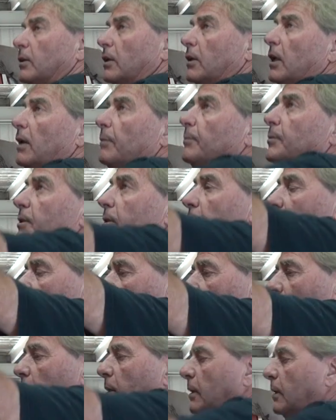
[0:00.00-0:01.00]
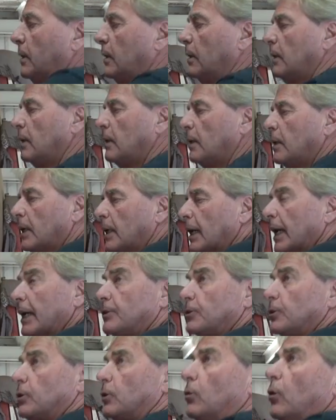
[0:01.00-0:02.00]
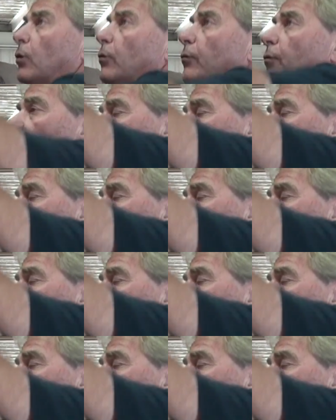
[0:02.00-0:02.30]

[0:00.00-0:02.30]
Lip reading: the lump as you go over